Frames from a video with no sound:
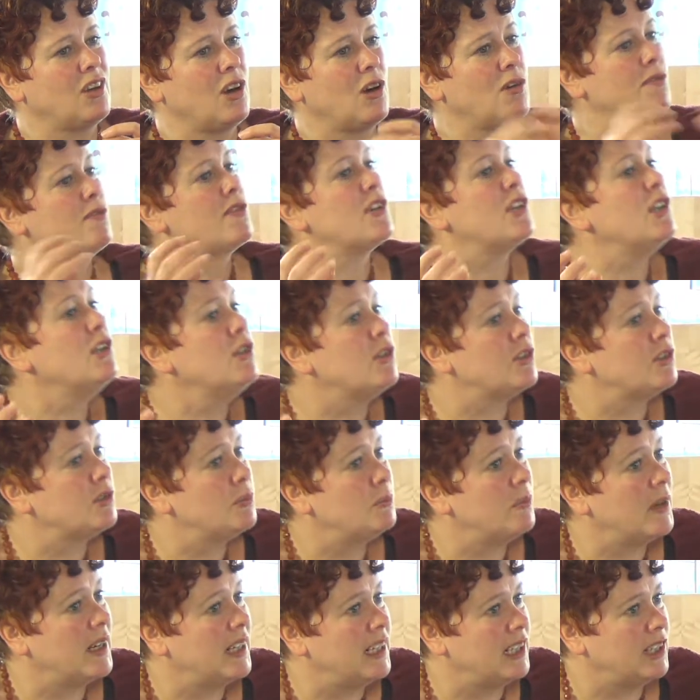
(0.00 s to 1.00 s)
overlooked
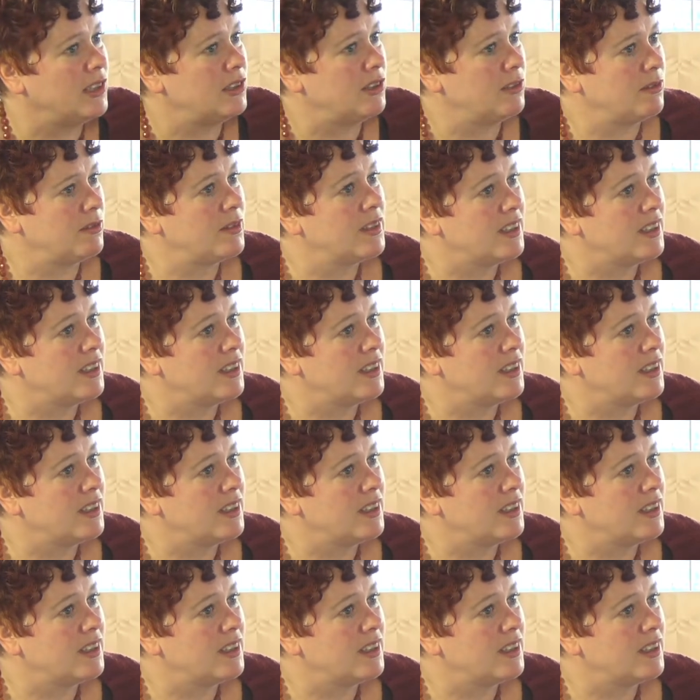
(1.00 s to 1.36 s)
by a lot of